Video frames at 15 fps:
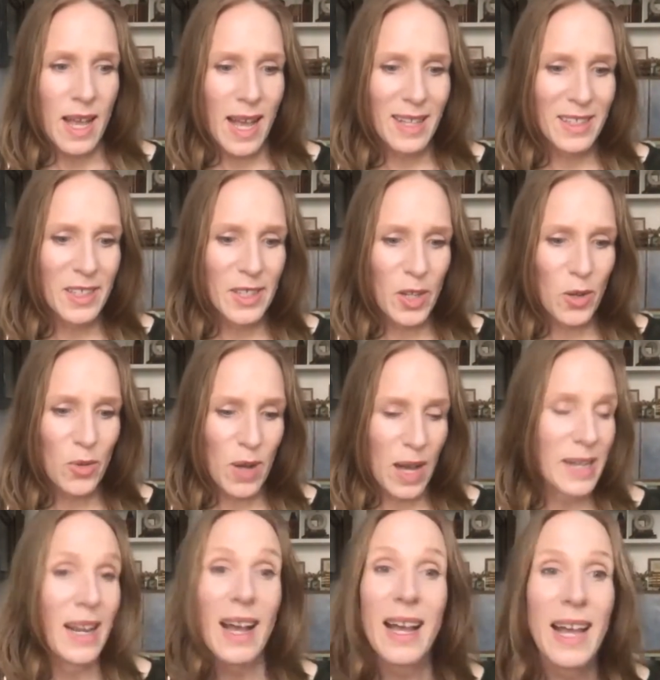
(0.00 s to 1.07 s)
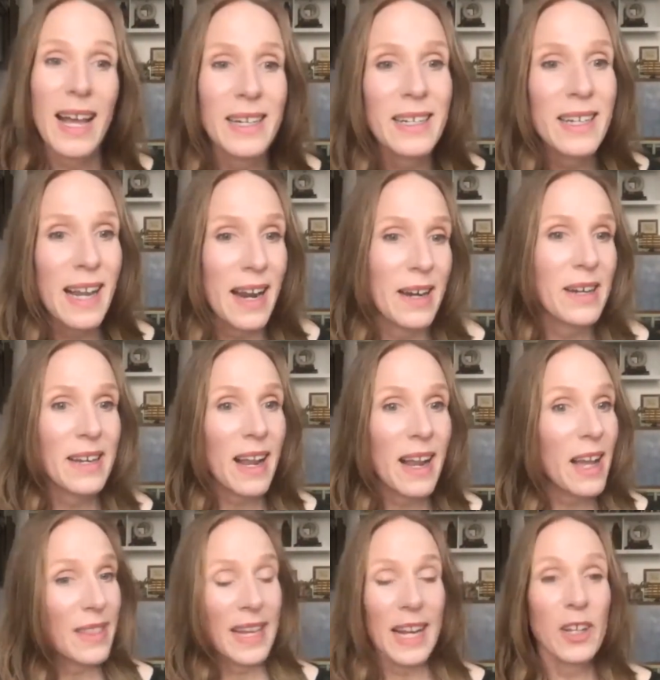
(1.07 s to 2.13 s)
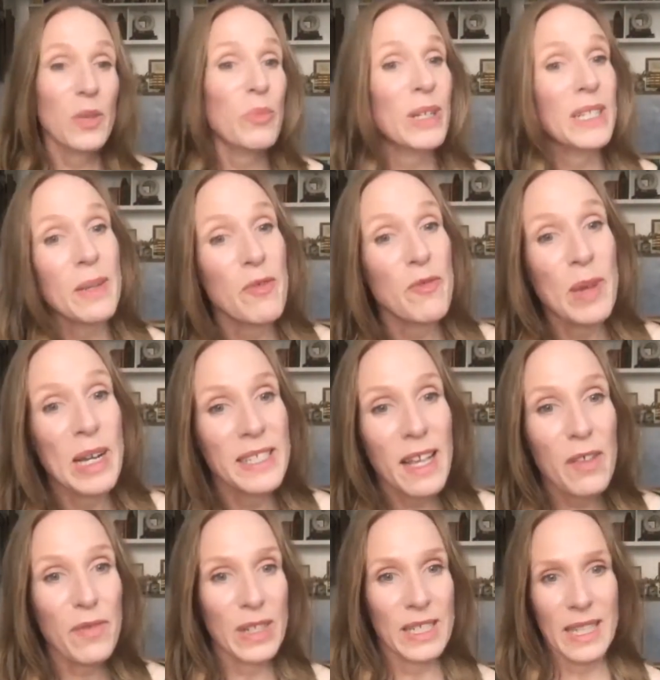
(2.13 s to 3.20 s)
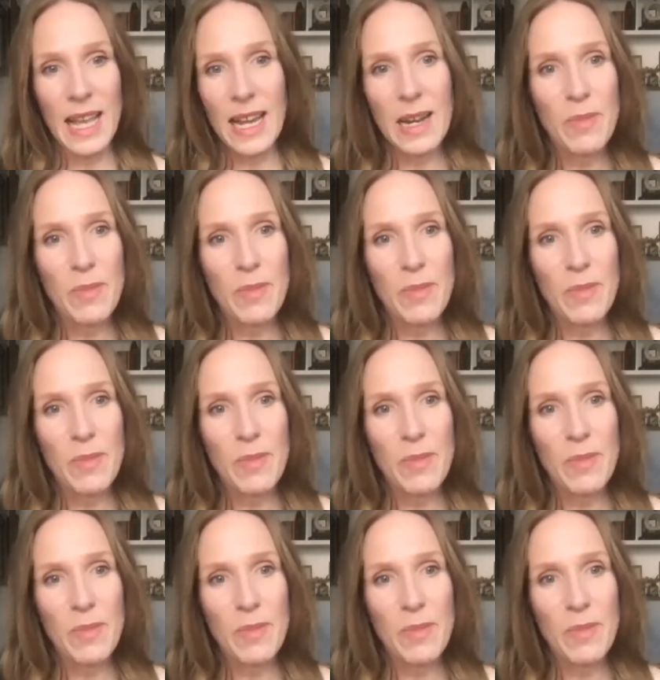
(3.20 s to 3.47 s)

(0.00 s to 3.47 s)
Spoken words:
And so, and then I could bring some of myself into that.